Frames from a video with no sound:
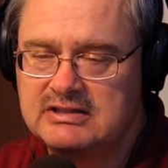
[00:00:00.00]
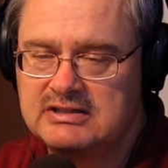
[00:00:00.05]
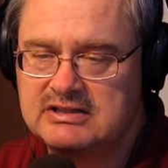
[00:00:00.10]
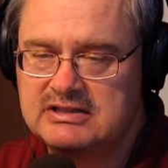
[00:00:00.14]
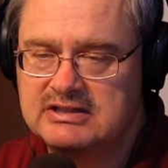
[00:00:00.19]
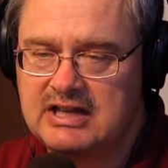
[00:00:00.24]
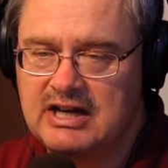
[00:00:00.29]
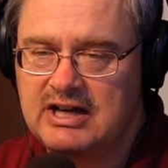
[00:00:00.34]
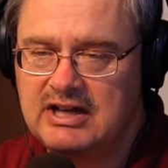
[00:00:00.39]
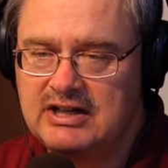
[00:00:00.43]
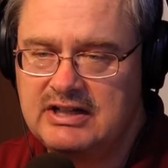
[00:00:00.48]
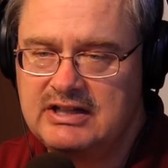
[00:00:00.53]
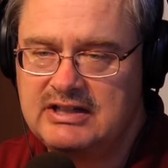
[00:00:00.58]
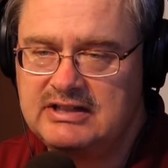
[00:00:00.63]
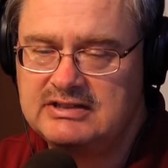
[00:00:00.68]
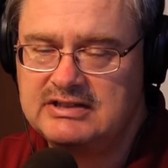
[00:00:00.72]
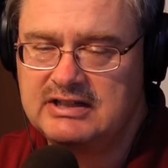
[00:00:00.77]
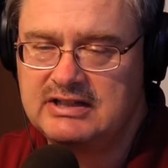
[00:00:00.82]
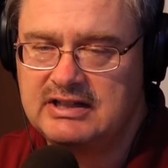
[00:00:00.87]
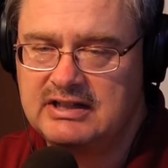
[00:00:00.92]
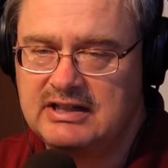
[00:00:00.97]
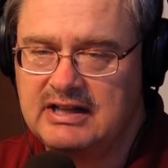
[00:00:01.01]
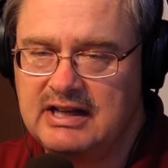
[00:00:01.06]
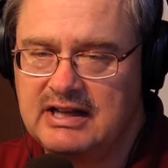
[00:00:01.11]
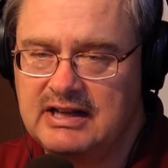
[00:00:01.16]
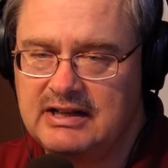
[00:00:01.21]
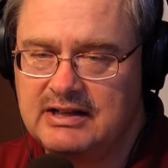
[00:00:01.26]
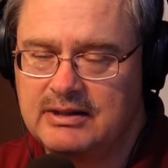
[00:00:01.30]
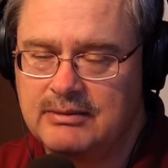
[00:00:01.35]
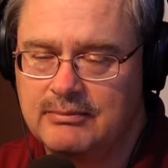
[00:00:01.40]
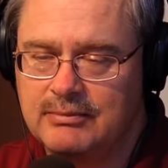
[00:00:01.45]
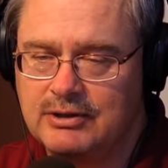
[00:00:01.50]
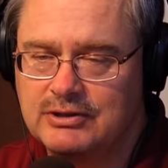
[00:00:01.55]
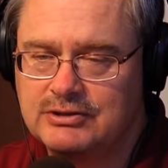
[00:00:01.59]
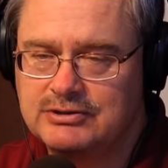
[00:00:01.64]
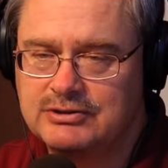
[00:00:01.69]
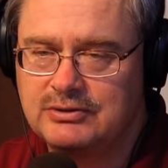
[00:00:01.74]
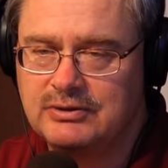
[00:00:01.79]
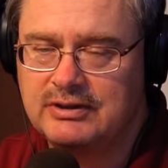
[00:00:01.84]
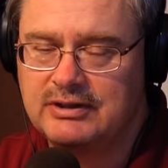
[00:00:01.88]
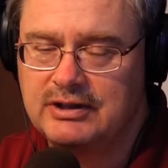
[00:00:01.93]
Saturdays in the Daily
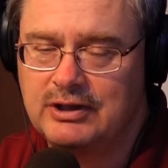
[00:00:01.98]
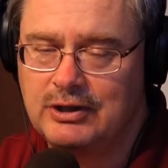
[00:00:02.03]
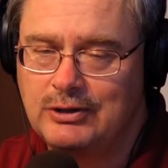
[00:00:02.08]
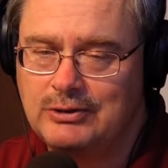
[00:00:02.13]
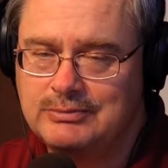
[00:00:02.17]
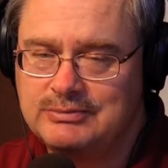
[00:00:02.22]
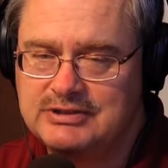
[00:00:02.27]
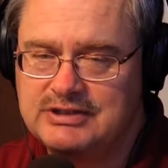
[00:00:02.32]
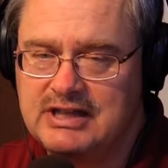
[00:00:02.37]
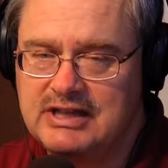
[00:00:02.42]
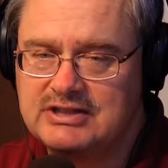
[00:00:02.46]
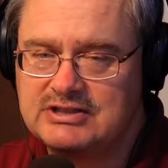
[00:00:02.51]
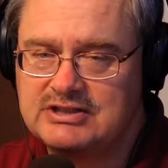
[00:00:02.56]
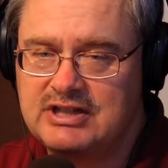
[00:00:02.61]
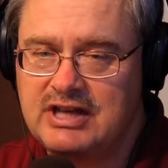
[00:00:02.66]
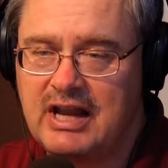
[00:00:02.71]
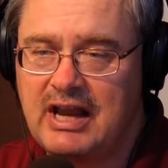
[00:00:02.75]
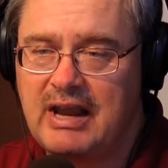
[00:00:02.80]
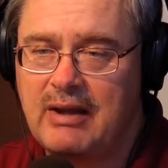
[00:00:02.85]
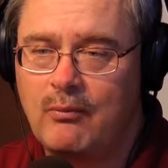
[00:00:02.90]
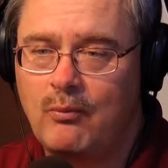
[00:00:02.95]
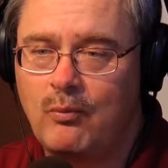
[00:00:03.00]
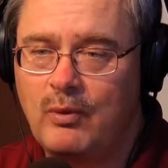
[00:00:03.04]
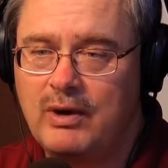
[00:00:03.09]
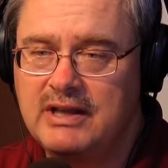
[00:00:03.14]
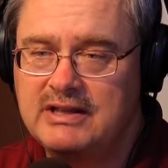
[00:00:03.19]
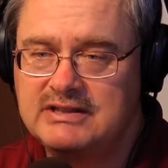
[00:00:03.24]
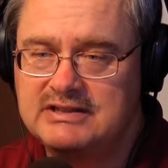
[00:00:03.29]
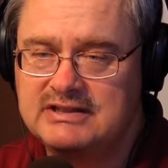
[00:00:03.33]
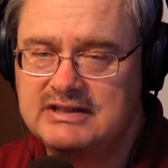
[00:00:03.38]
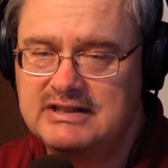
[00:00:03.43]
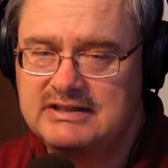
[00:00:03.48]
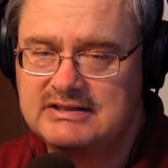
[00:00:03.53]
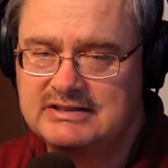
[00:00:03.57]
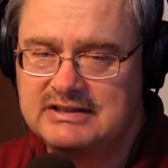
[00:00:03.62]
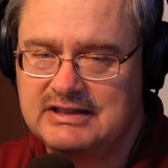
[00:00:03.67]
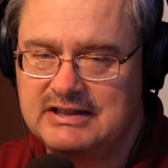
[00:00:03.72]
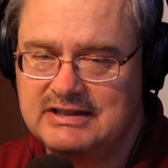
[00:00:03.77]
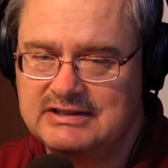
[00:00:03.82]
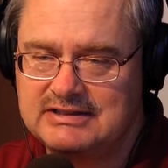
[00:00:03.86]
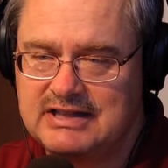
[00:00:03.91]
Commercial in the home section, and
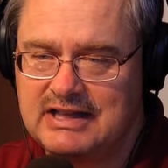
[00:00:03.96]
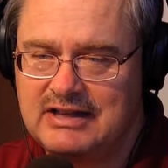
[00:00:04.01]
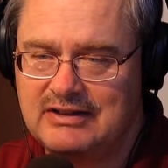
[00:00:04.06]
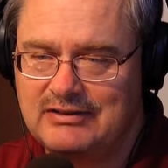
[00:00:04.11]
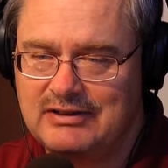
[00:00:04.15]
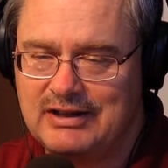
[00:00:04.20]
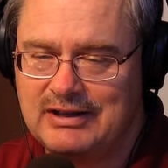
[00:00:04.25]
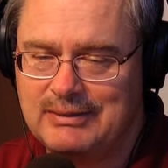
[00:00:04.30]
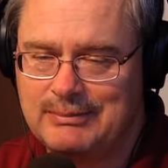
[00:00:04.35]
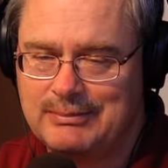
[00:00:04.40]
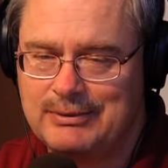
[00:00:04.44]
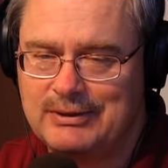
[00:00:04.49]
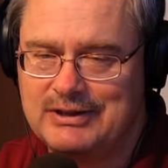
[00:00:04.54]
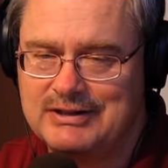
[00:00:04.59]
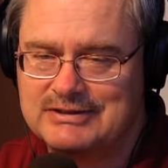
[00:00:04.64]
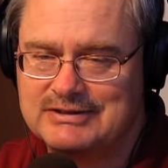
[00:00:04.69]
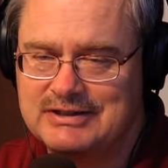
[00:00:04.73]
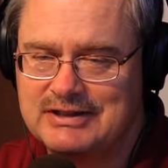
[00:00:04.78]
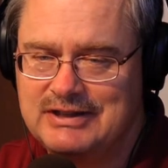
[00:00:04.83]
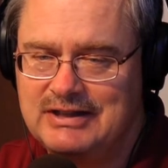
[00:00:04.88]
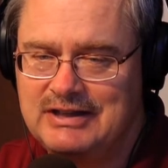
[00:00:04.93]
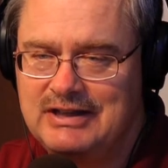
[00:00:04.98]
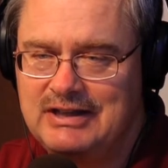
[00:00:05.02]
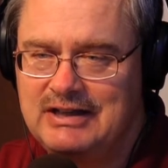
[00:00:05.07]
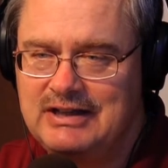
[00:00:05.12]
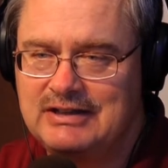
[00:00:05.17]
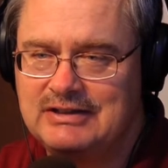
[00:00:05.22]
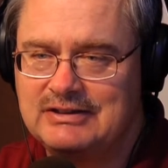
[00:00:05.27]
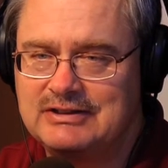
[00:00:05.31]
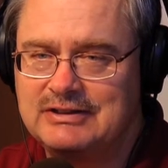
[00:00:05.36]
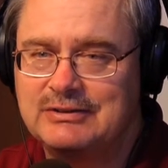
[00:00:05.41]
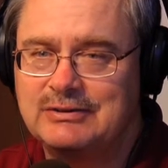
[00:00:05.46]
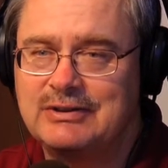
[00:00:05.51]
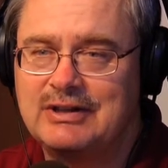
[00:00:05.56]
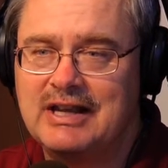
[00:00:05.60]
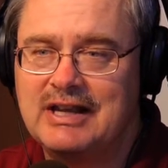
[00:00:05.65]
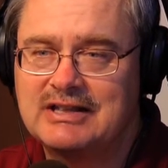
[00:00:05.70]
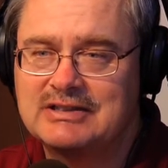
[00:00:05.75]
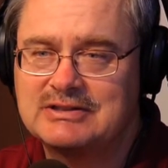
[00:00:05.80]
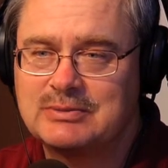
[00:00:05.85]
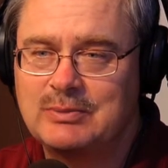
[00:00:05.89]
Wednesdays in the South Lake Press. Until
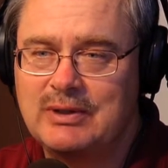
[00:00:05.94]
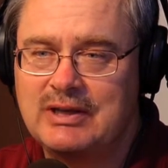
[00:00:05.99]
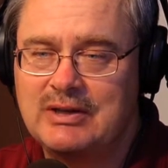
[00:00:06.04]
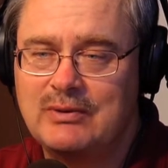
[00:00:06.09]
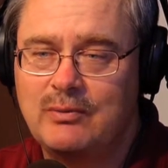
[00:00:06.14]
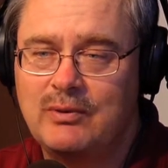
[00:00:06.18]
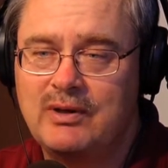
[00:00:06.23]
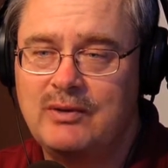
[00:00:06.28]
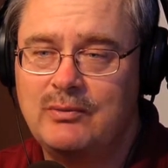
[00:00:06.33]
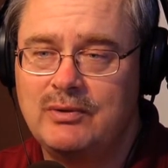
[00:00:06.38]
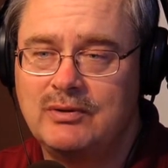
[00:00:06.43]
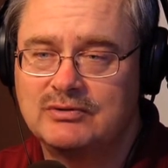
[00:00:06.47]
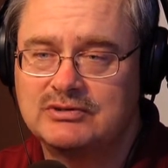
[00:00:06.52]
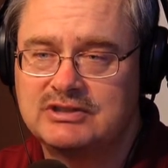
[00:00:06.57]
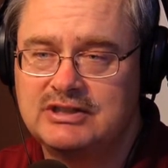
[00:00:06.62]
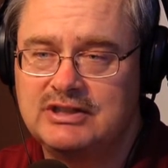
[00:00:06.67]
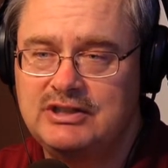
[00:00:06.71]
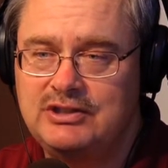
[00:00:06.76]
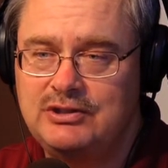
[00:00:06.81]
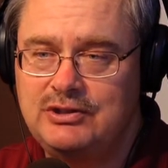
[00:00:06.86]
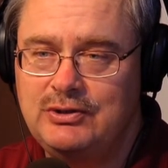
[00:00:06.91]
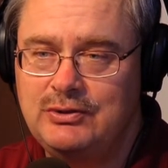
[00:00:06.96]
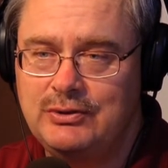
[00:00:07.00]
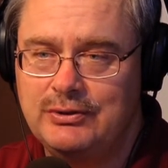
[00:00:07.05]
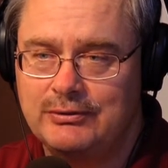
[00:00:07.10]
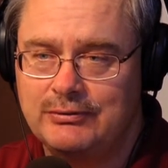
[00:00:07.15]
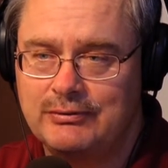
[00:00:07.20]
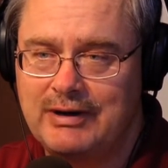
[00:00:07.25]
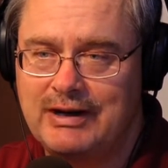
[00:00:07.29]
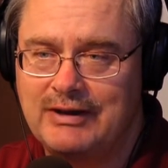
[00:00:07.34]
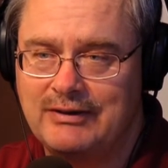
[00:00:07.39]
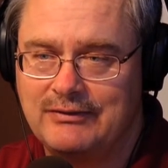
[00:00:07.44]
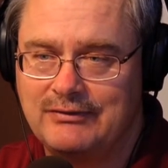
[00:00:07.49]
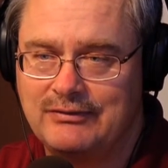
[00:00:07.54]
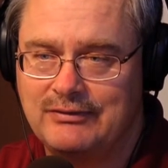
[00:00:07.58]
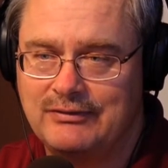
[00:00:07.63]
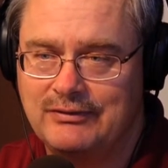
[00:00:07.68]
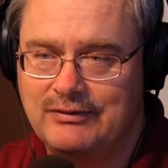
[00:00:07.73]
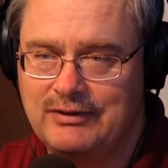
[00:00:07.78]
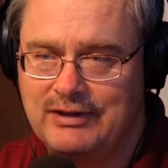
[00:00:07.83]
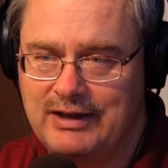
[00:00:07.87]
next week, we will see you
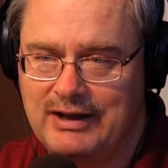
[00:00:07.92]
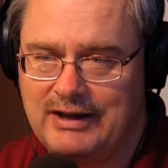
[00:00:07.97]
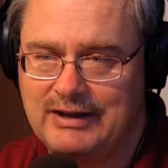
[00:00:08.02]
around the